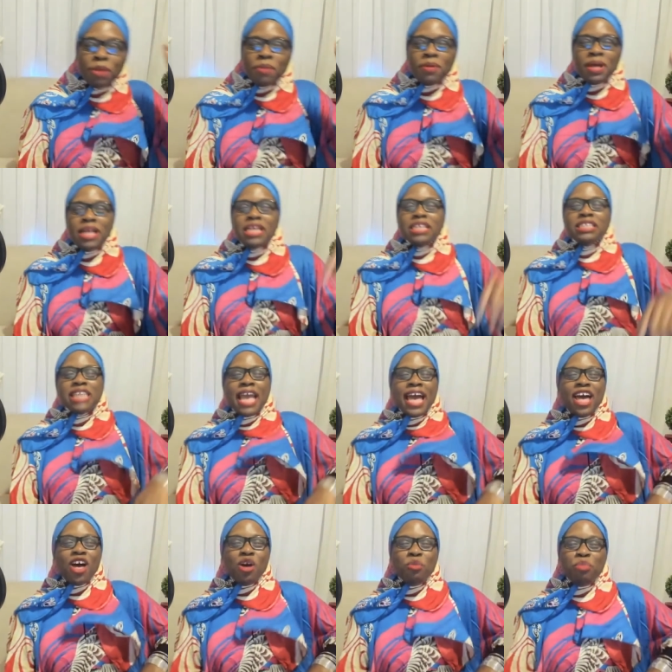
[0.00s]
blah, blah, blah. She
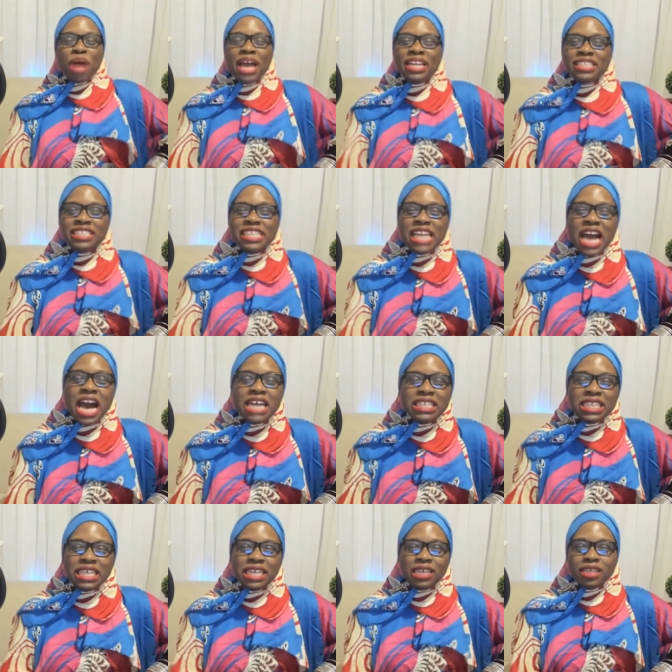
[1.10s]
had on a bonnet. She
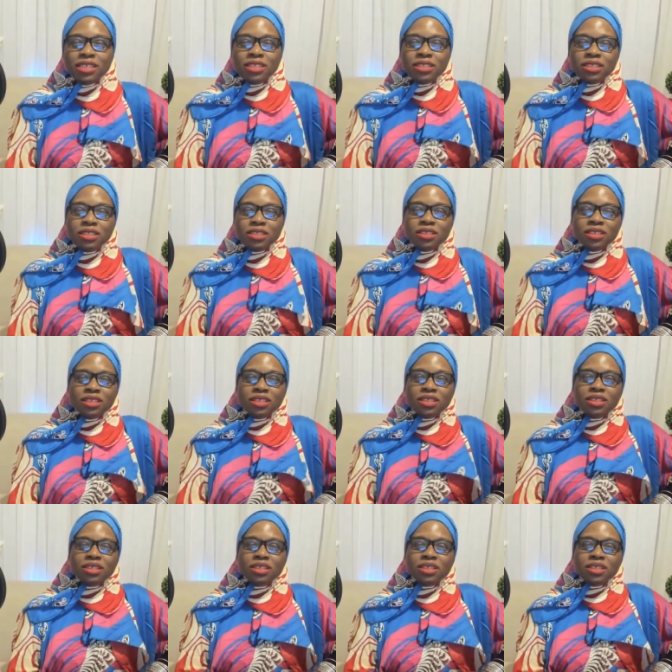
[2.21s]
ugly.
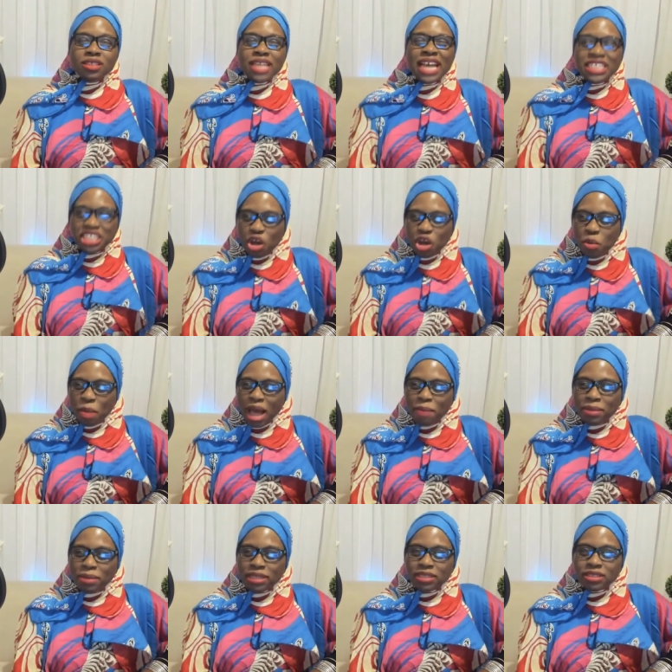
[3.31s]
That's your
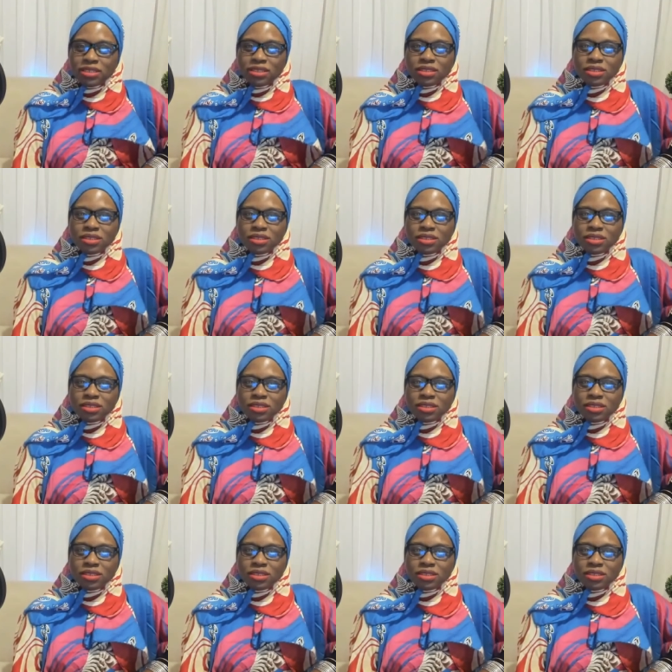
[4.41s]
mama